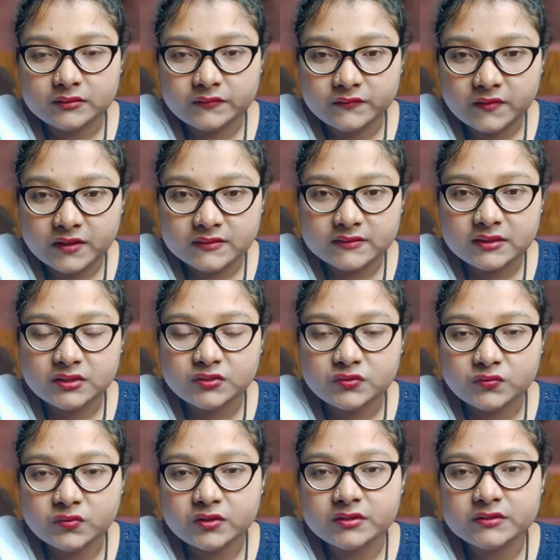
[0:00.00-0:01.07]
facing
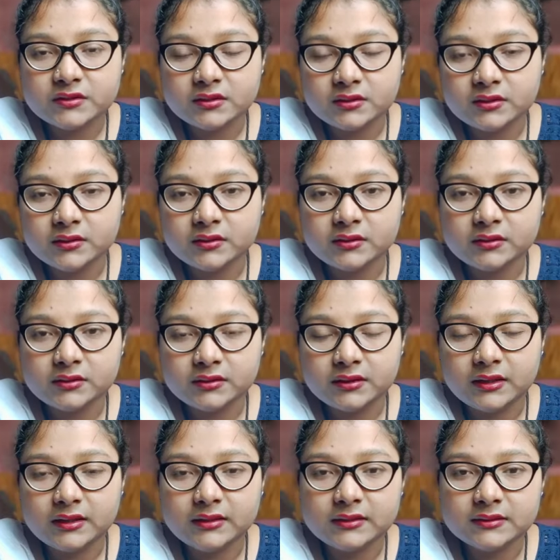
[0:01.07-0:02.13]
towards the Earth,
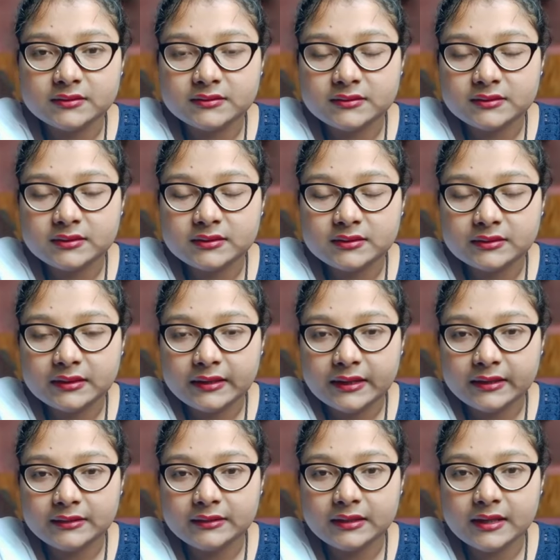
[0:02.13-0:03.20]
it doesn't
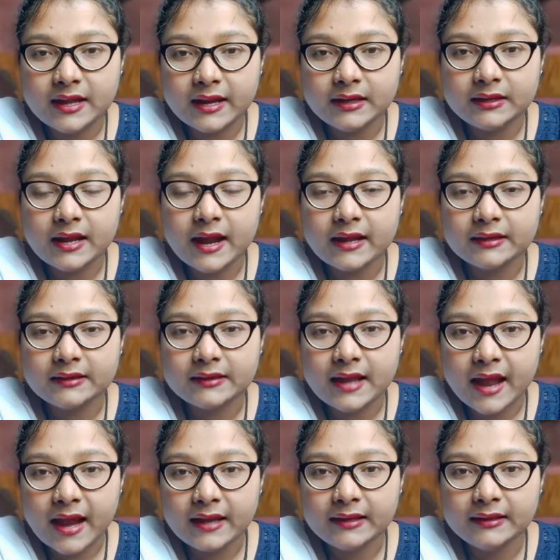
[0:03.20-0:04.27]
get the light, and
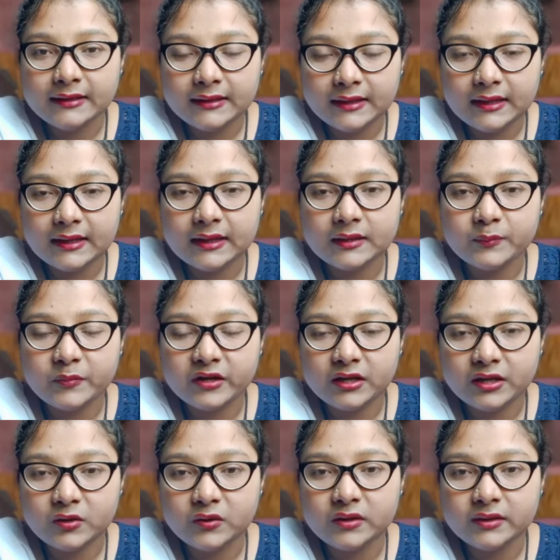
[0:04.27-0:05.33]
that day,
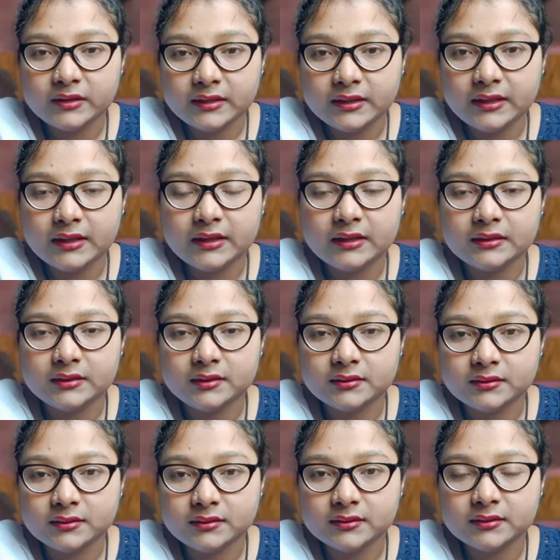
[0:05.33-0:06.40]
particular day in the
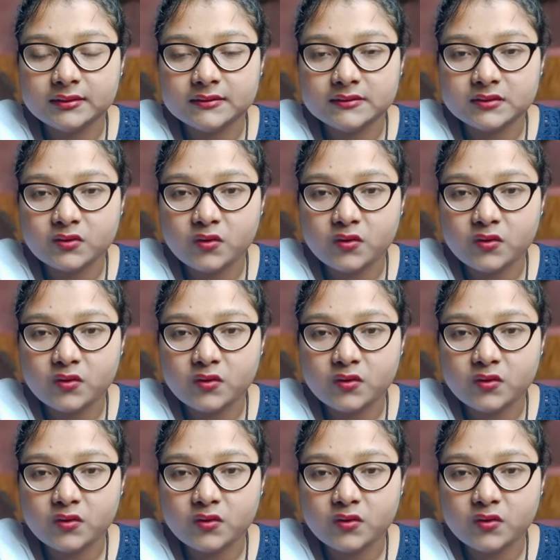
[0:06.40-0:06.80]
earth, is